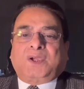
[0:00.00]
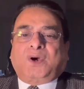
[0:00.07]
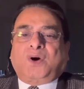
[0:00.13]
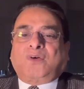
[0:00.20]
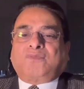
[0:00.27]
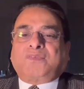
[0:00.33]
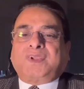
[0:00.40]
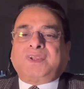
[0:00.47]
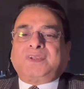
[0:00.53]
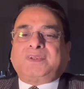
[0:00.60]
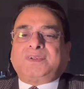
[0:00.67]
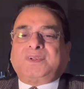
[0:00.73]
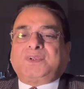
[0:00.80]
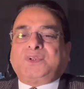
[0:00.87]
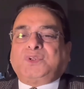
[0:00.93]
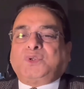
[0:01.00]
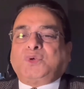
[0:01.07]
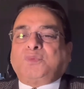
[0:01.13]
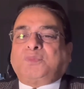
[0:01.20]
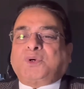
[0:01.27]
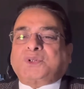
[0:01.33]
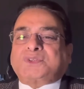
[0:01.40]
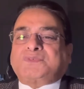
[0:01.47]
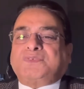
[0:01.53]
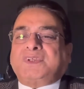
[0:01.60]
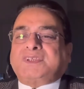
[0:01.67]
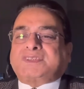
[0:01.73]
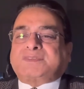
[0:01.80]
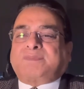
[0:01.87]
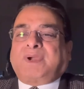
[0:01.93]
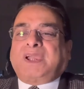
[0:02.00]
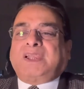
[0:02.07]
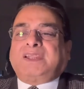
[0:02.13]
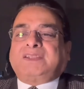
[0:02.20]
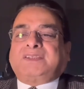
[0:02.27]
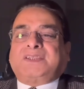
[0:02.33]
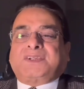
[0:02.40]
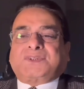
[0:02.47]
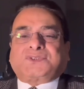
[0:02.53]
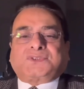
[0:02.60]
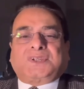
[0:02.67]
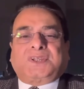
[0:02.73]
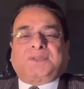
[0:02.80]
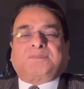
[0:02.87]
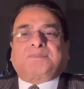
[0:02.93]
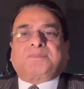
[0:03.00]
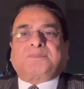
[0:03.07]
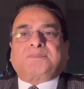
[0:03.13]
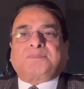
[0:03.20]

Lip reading: Often newborns will smile in their sleep.